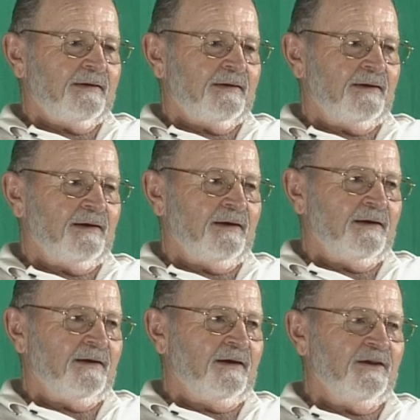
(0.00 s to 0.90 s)

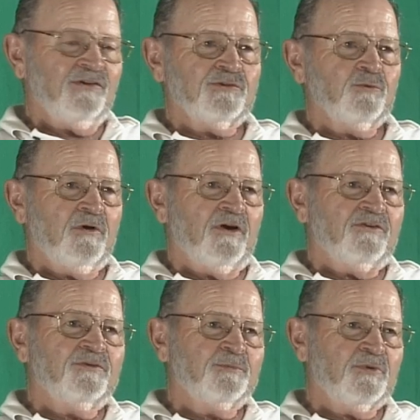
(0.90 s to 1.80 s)
Uh, I guess it
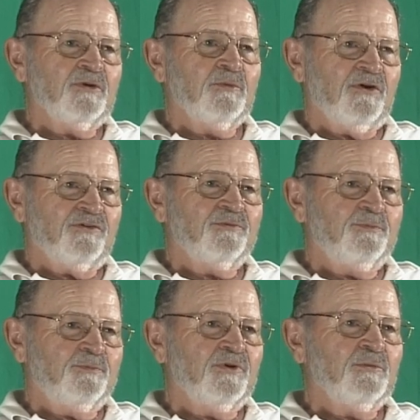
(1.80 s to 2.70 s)
was pretty much.
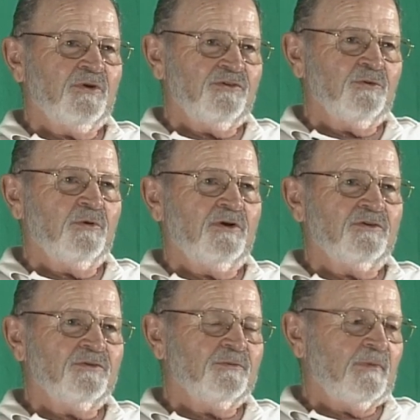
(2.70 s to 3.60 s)
Pretty much it
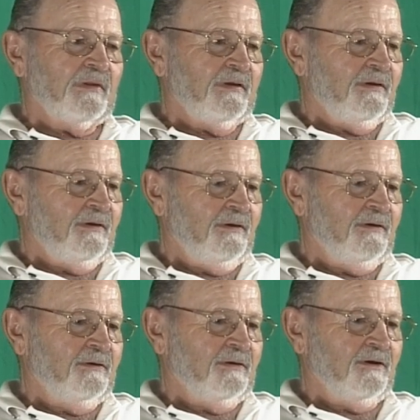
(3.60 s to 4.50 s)
was,
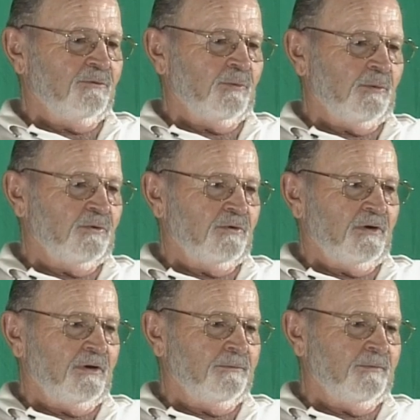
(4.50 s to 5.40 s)
and I can
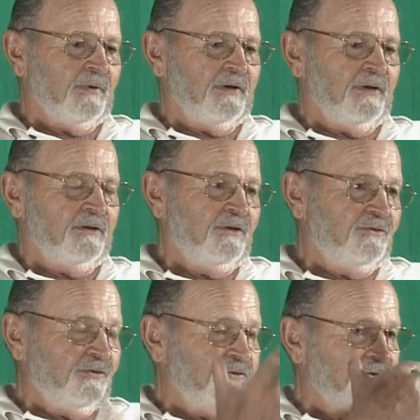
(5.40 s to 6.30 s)
remember. uh, and then
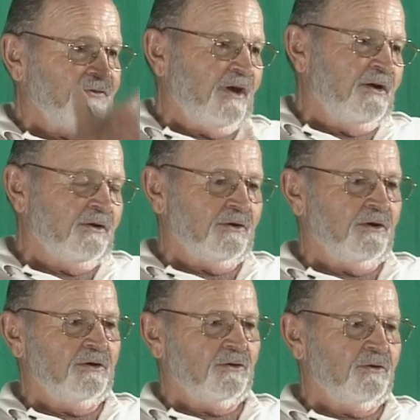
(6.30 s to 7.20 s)
just this side on,
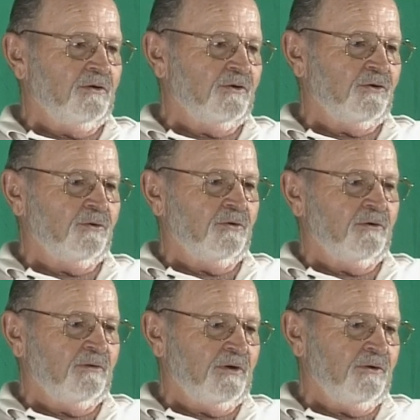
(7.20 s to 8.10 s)
100, on the corner
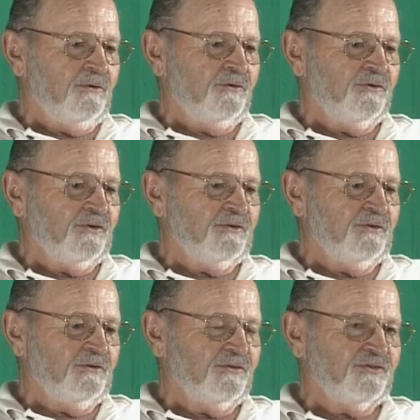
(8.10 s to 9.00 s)
of
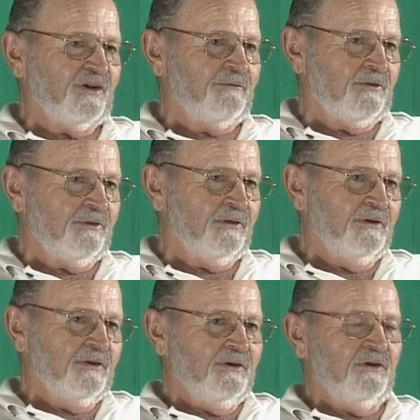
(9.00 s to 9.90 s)
167th
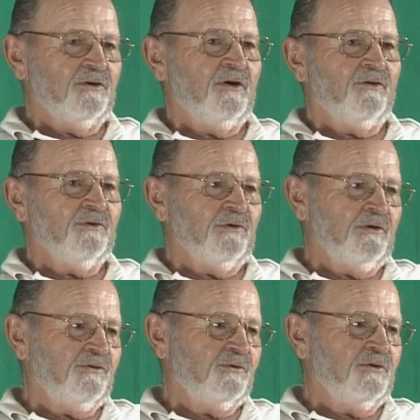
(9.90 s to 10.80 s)
in Hawthorne
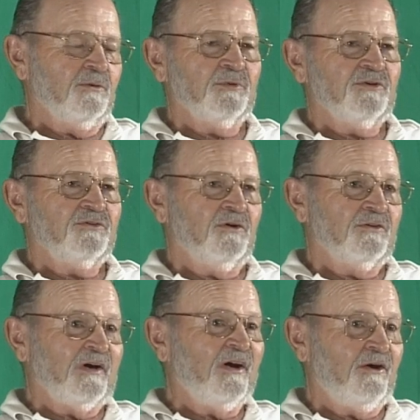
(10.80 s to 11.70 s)
is a place called
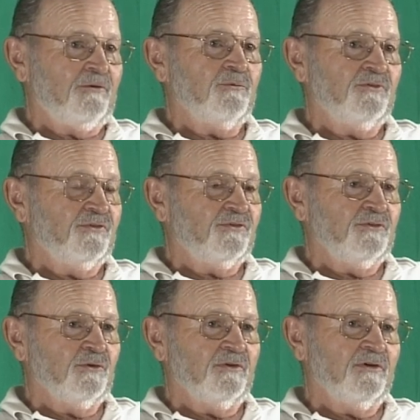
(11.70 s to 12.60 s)
The Hut, which is
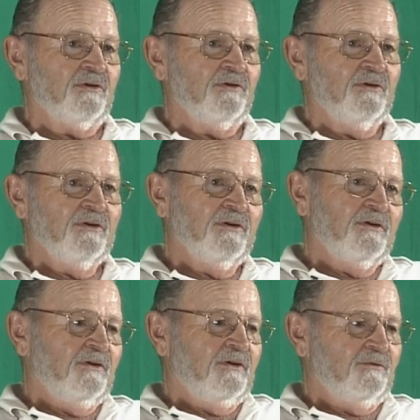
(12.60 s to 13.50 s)
still there.
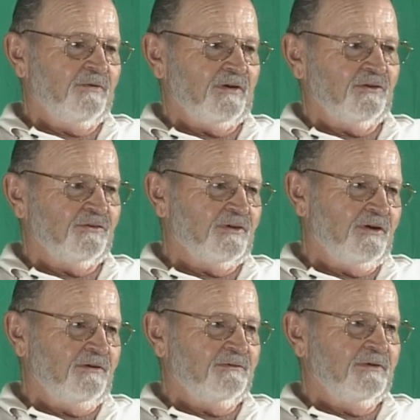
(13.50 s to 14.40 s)
In fact, as
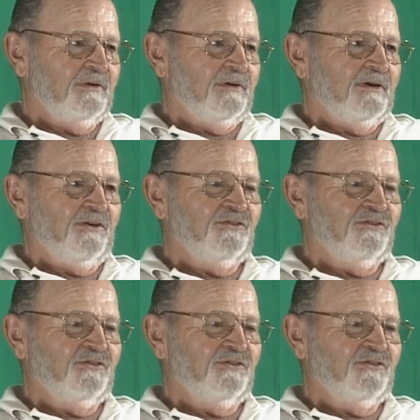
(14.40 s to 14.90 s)
I, I